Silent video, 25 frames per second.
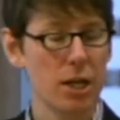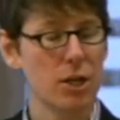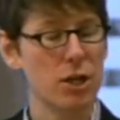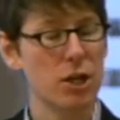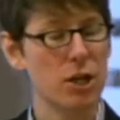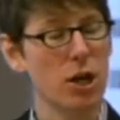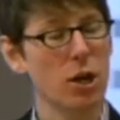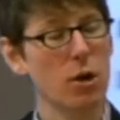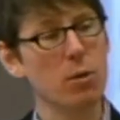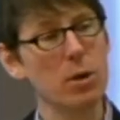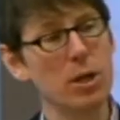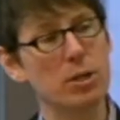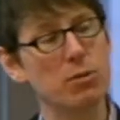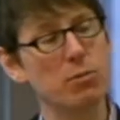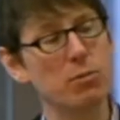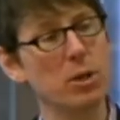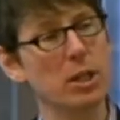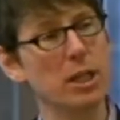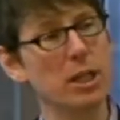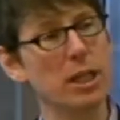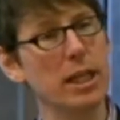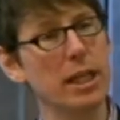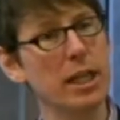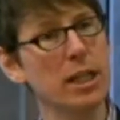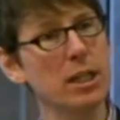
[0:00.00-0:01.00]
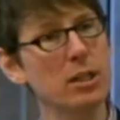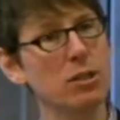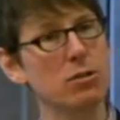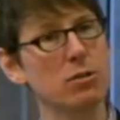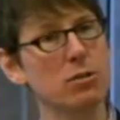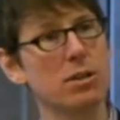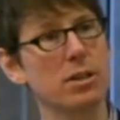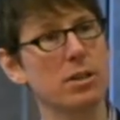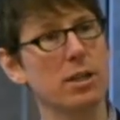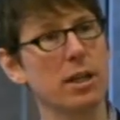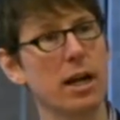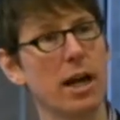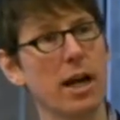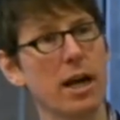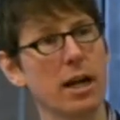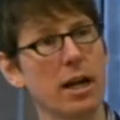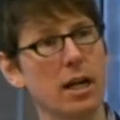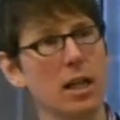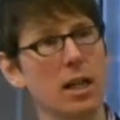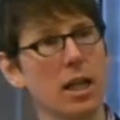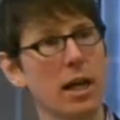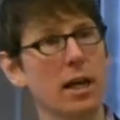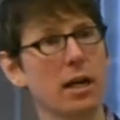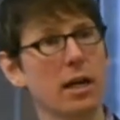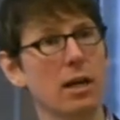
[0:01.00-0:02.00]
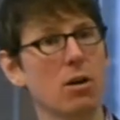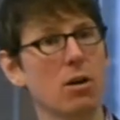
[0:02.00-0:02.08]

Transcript: you know, it's really interesting. I had a client